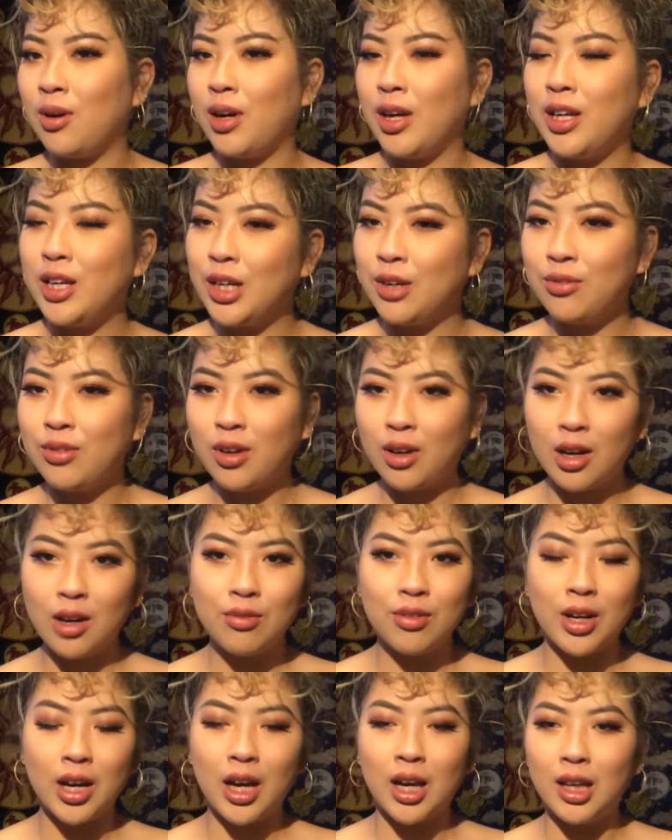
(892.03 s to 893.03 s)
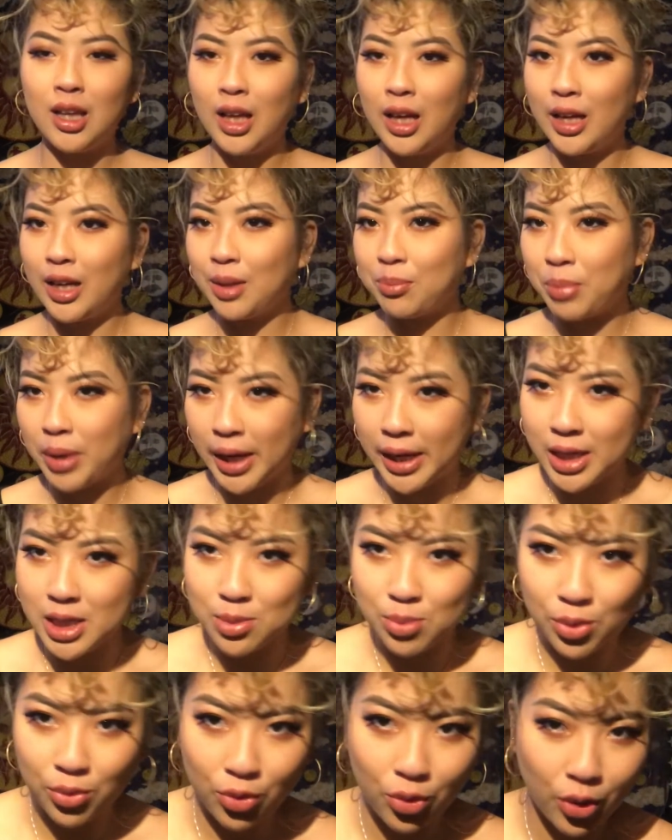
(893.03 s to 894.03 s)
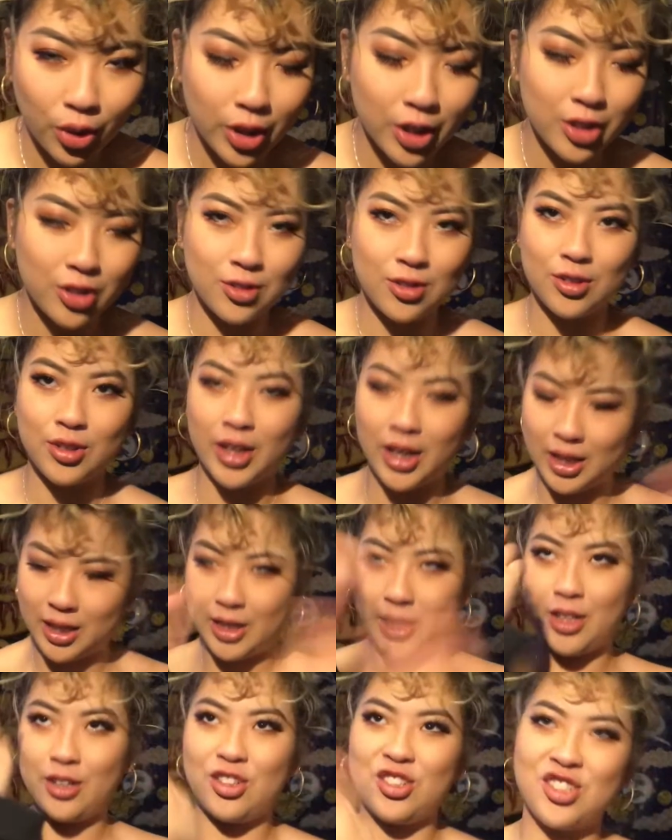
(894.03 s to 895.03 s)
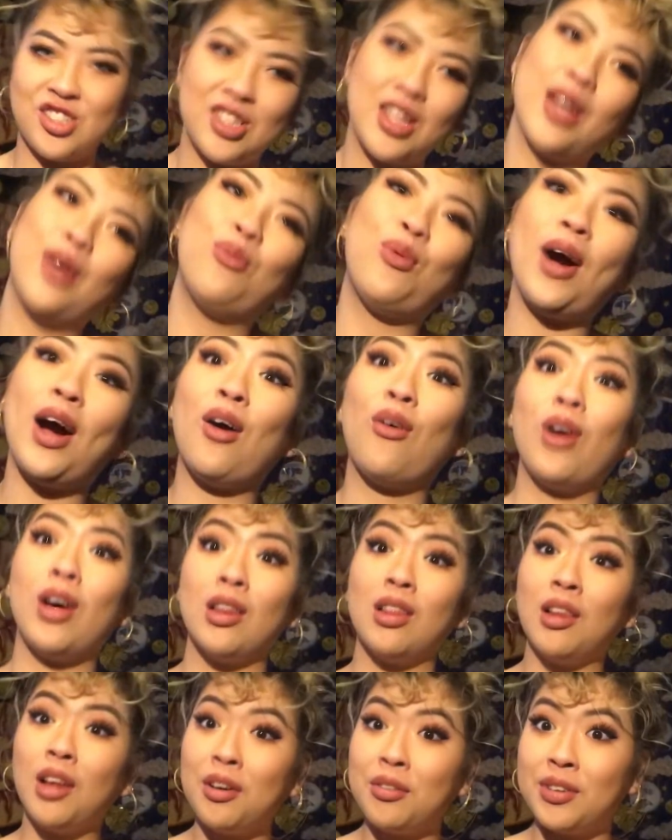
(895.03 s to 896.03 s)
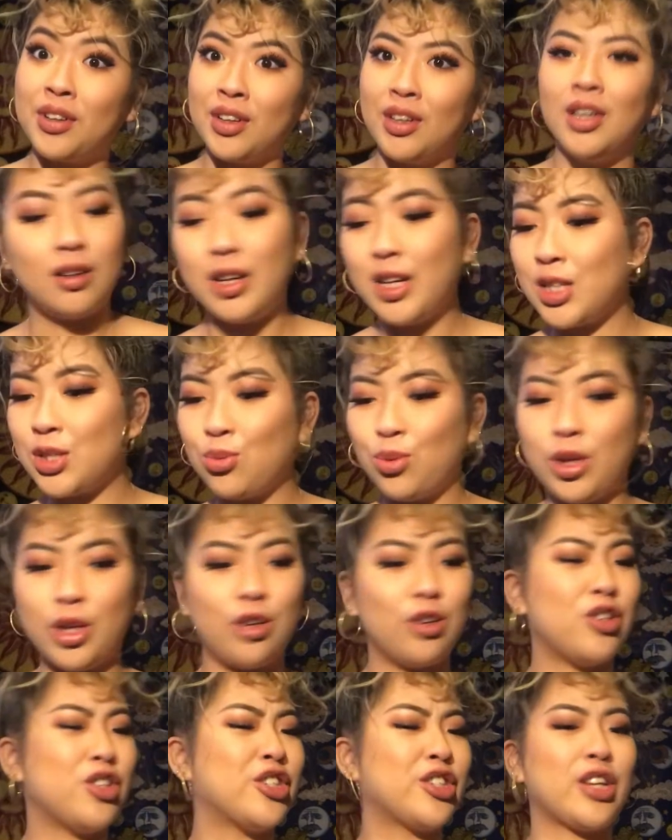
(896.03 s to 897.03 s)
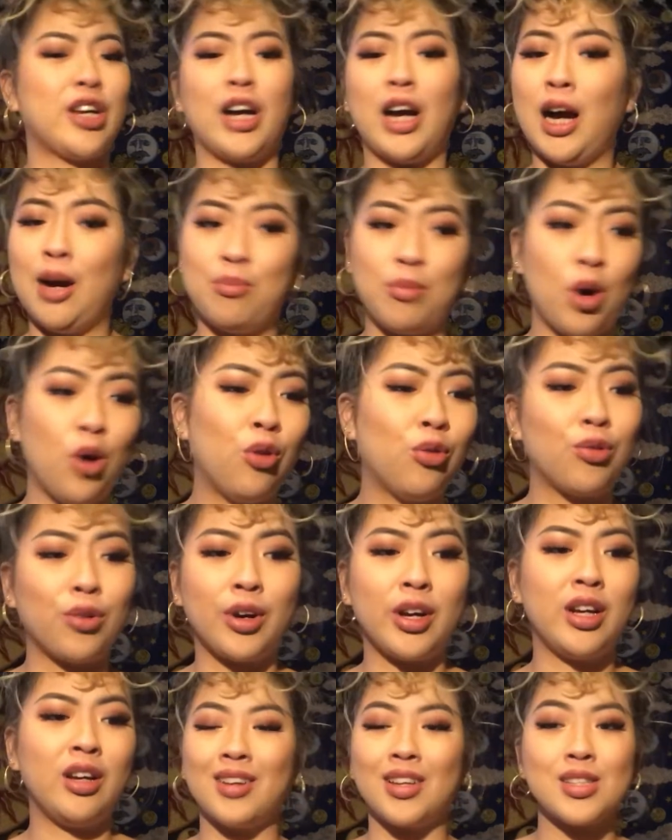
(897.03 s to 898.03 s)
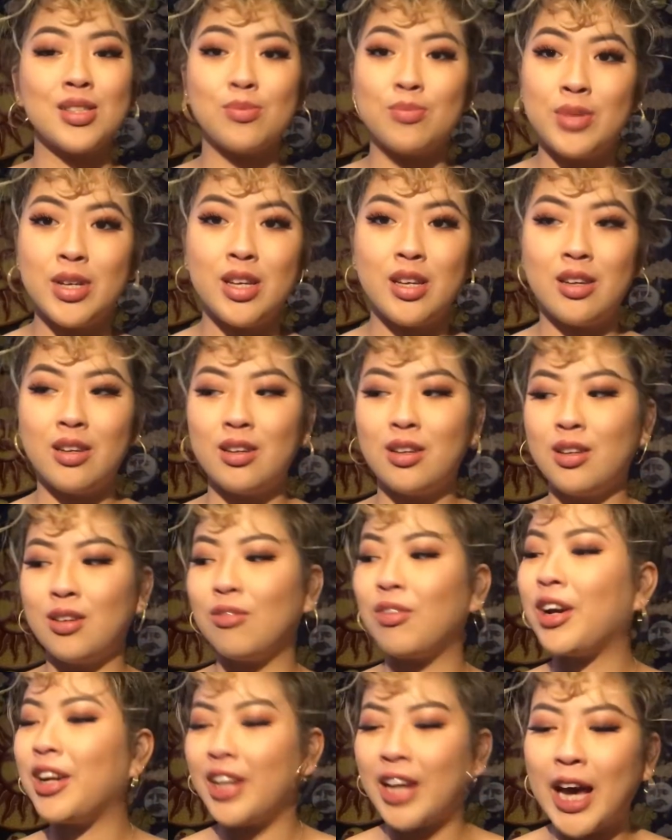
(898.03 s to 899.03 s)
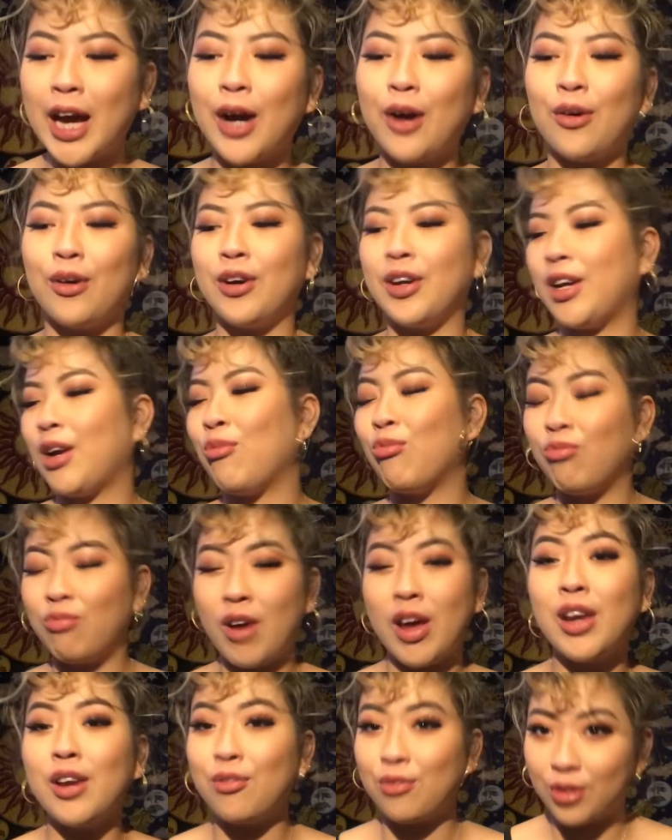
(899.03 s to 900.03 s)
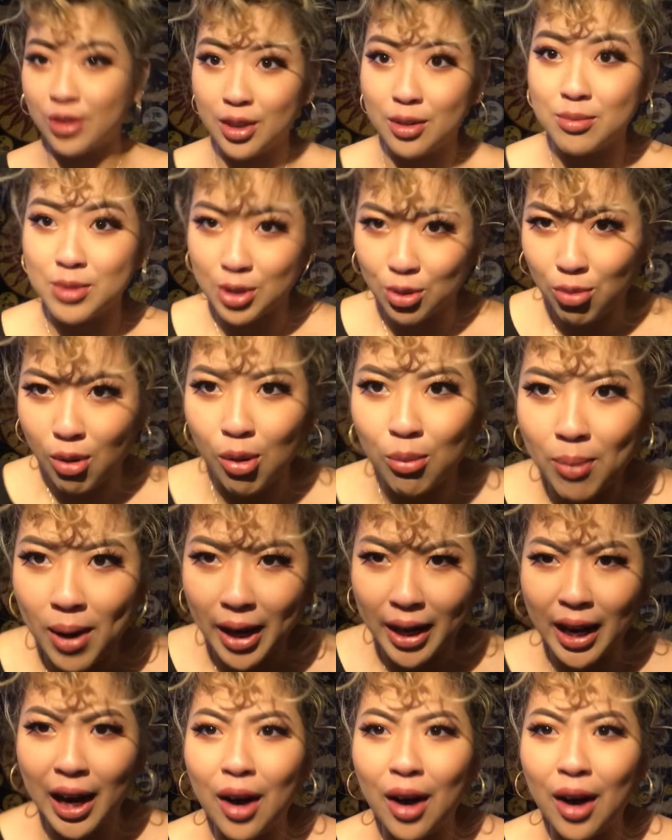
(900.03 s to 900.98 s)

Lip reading: Any of y'all ever had like bangs before and you cut it and you're just like, wow, I love it. Next week you're just like, I'm over it. That's me. right now, and I'm ready for them to grow back